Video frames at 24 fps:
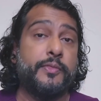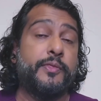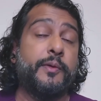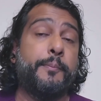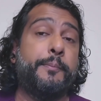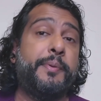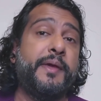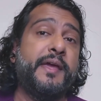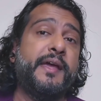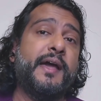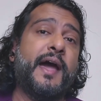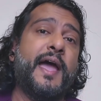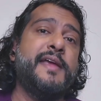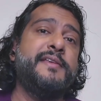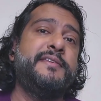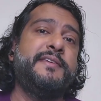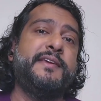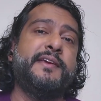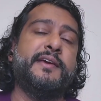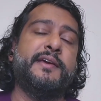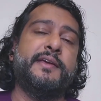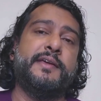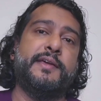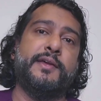big
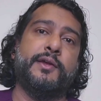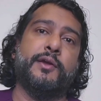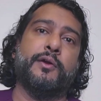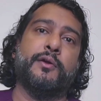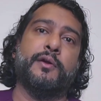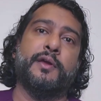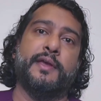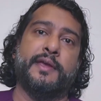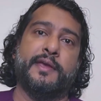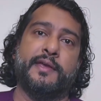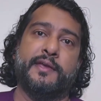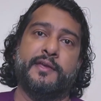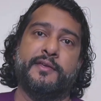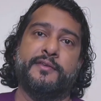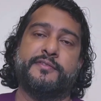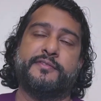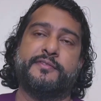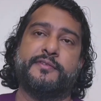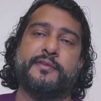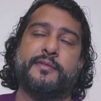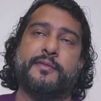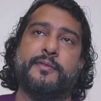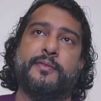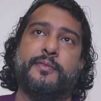idea here
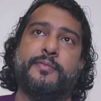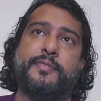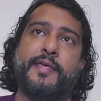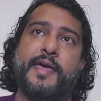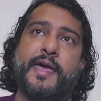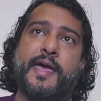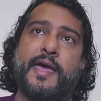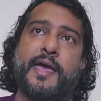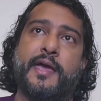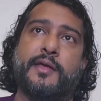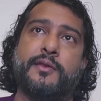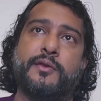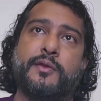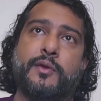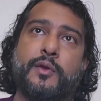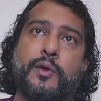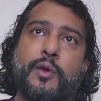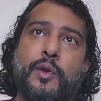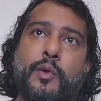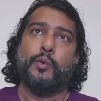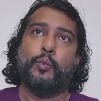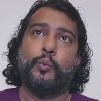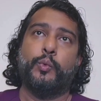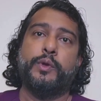is that
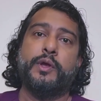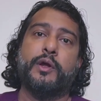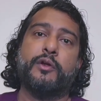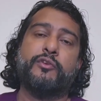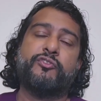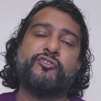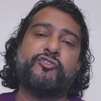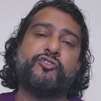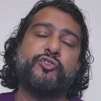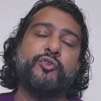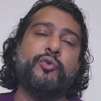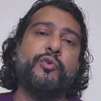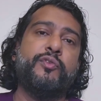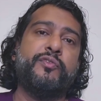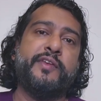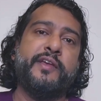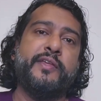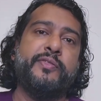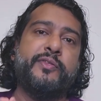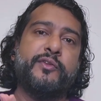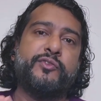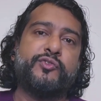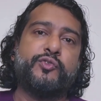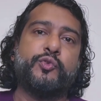we are
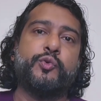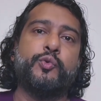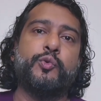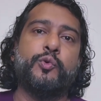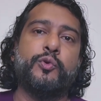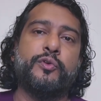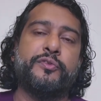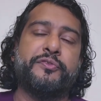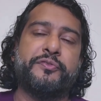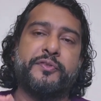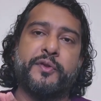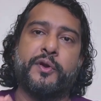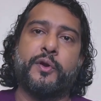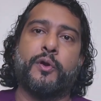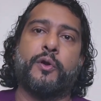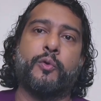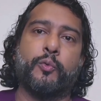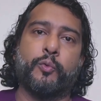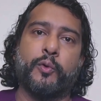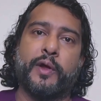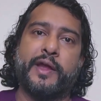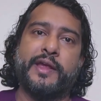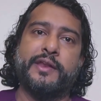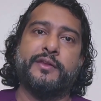choosing the tools that are
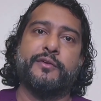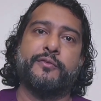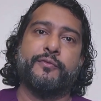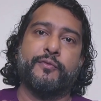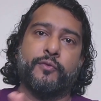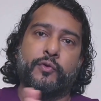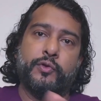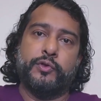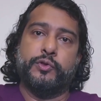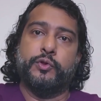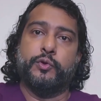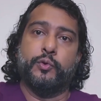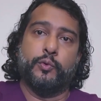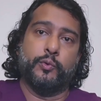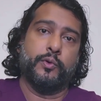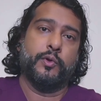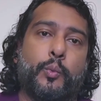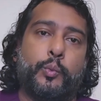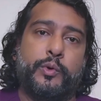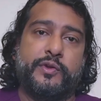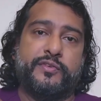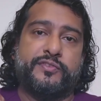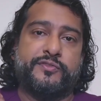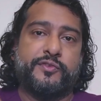right for you.
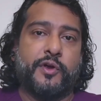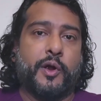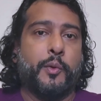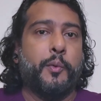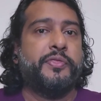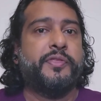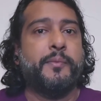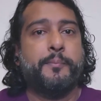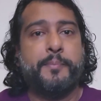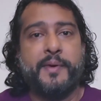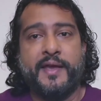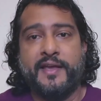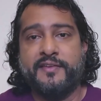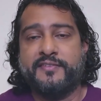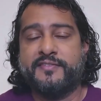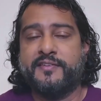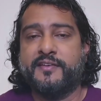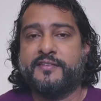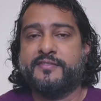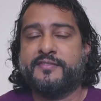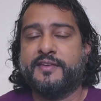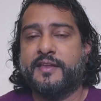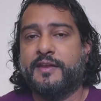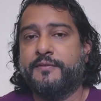We start with the
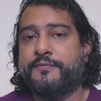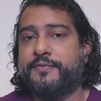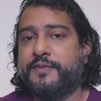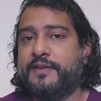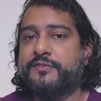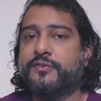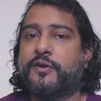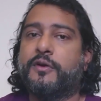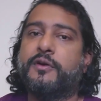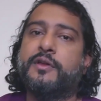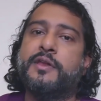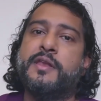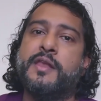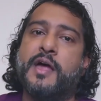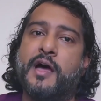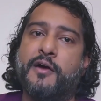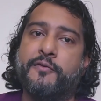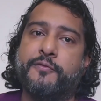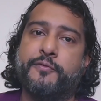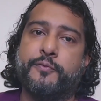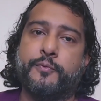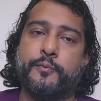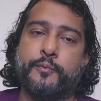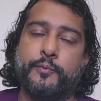basics, and if these aren't
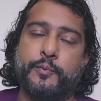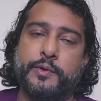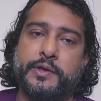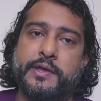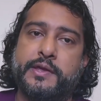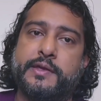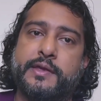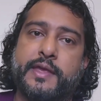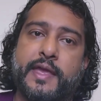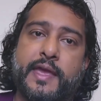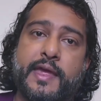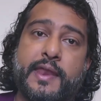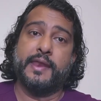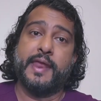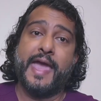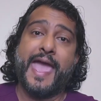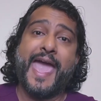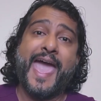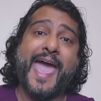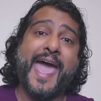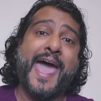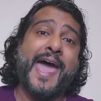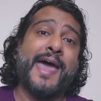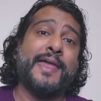enough, we can
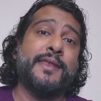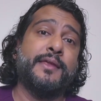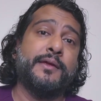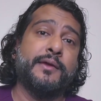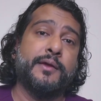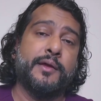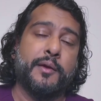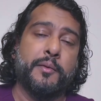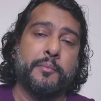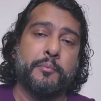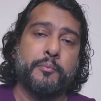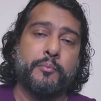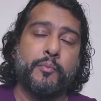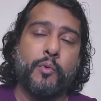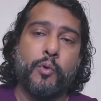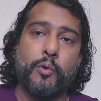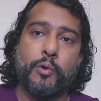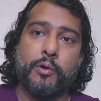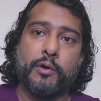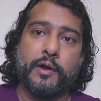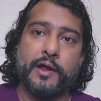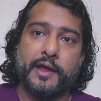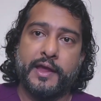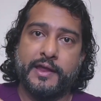add
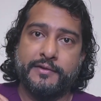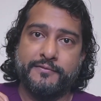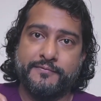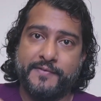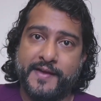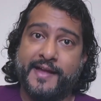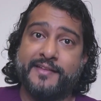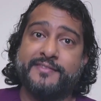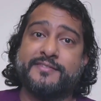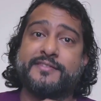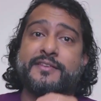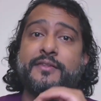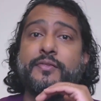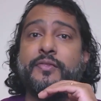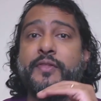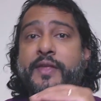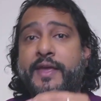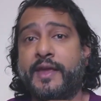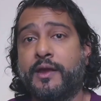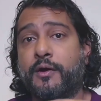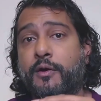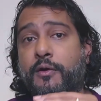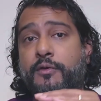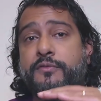more advanced
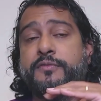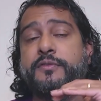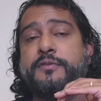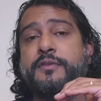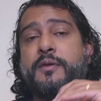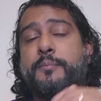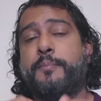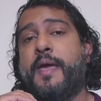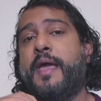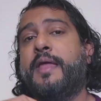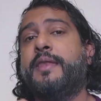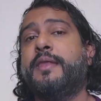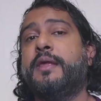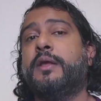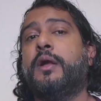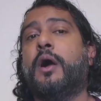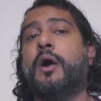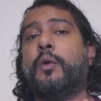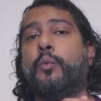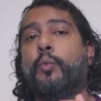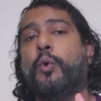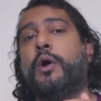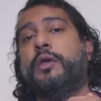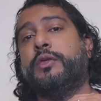layers depending
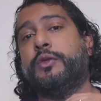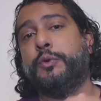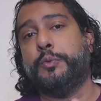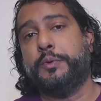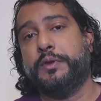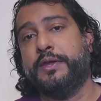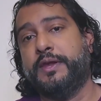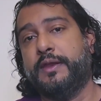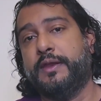on what you need.